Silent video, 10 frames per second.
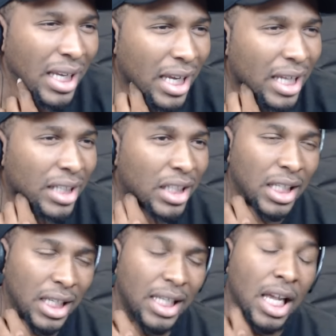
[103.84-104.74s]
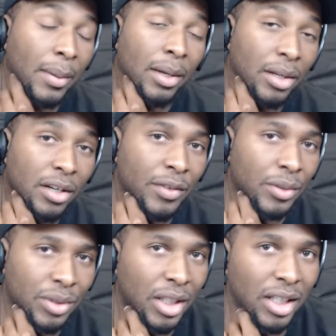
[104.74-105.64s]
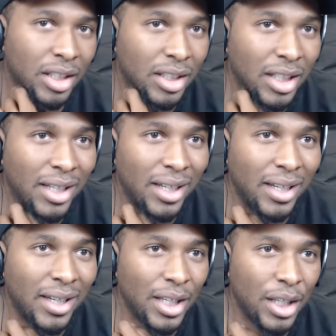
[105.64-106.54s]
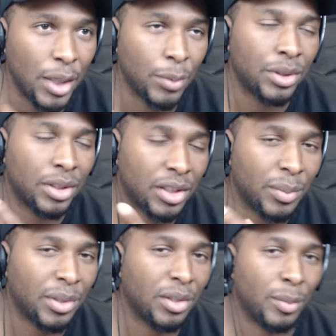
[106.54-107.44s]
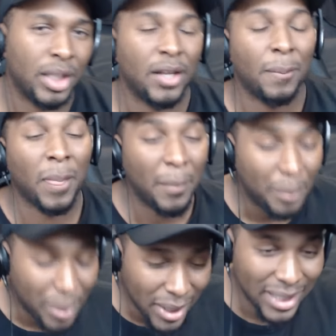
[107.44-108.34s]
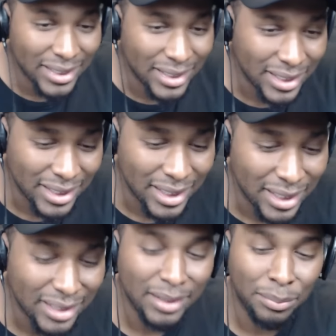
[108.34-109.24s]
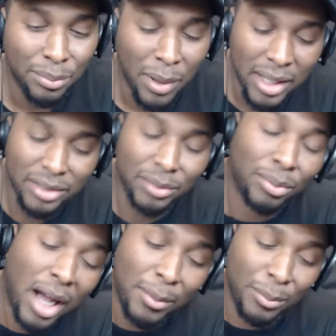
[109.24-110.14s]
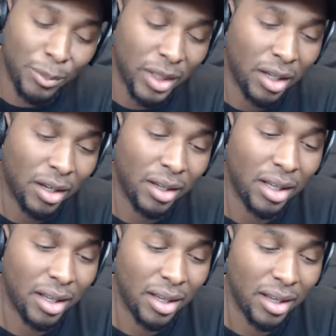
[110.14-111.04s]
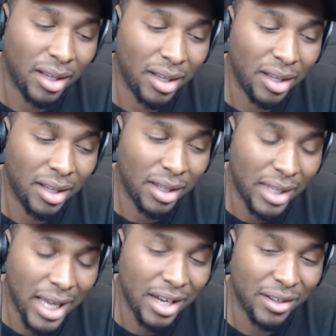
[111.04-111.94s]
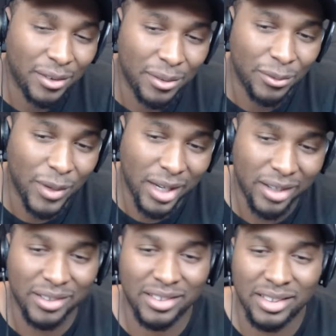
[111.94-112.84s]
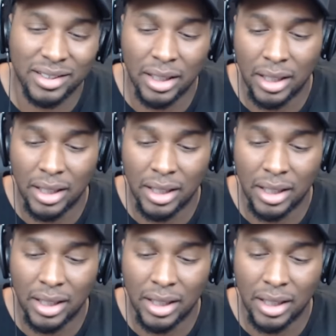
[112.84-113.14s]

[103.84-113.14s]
And he came out in an interview saying it was an experiment. But here's the here's the problem with Atlanta Records.